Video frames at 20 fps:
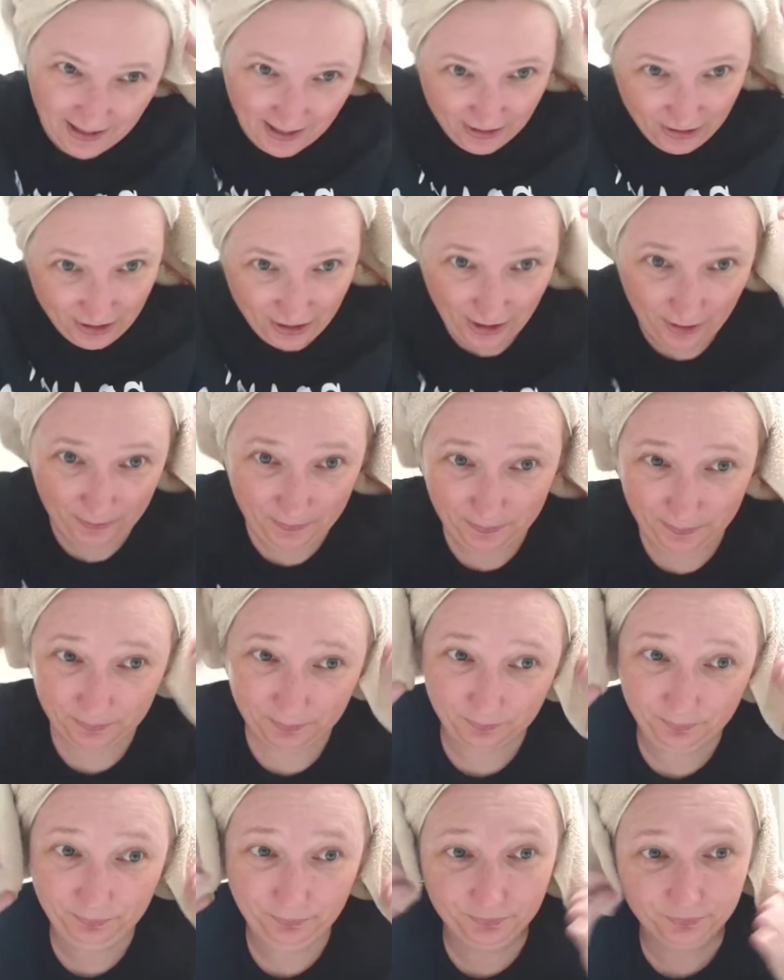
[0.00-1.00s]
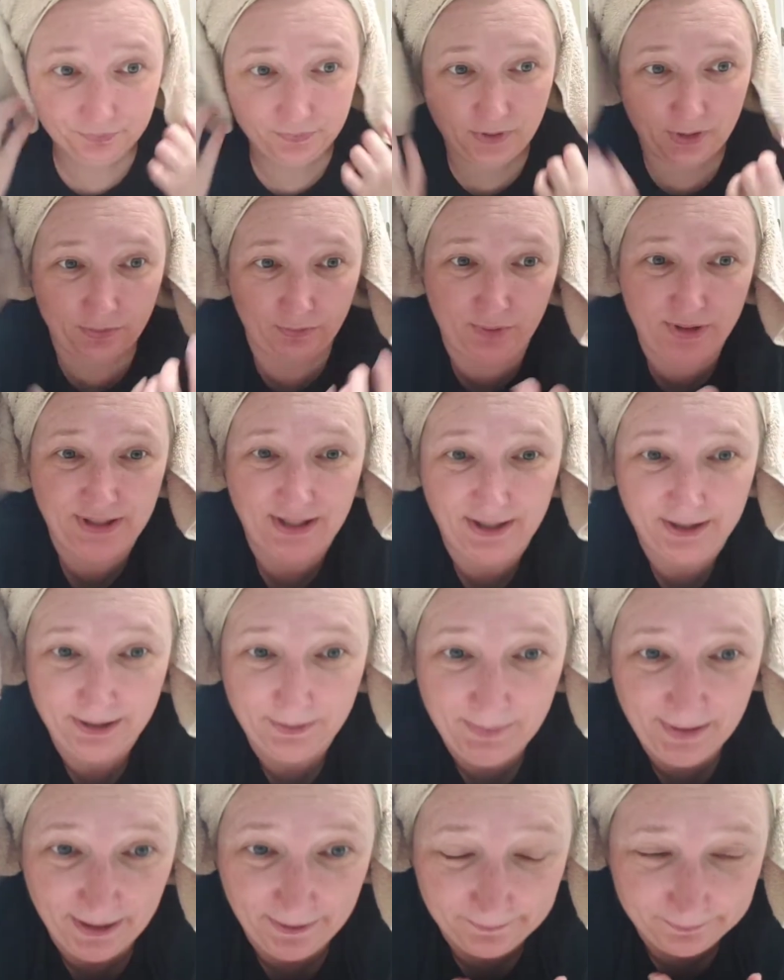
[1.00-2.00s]
And you know, we
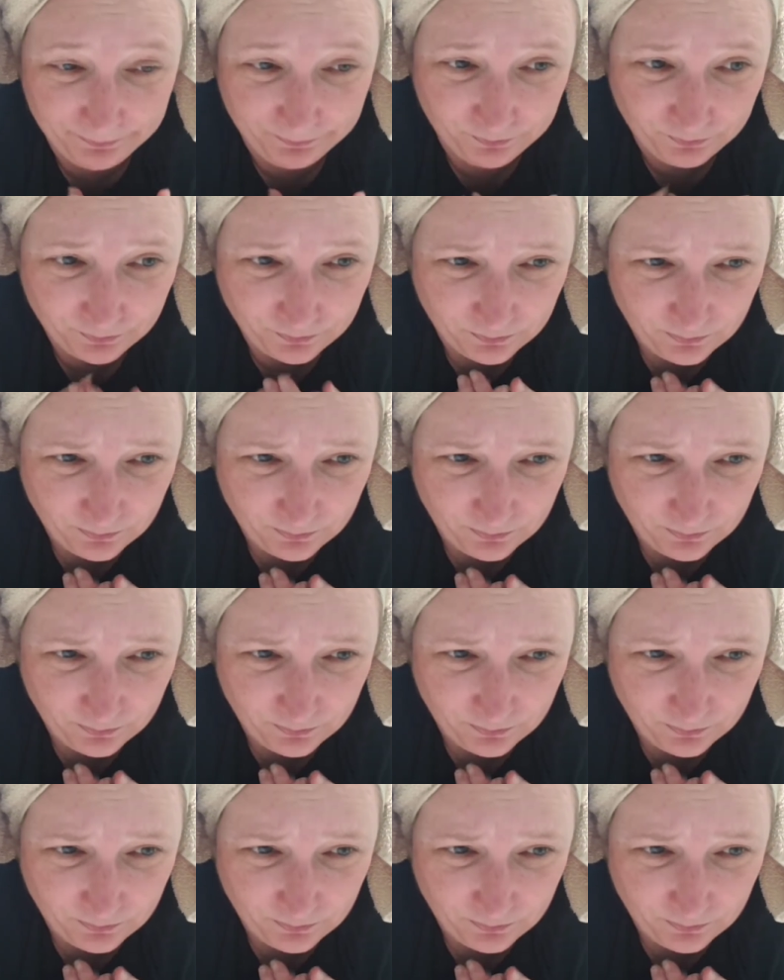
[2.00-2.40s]
talked about,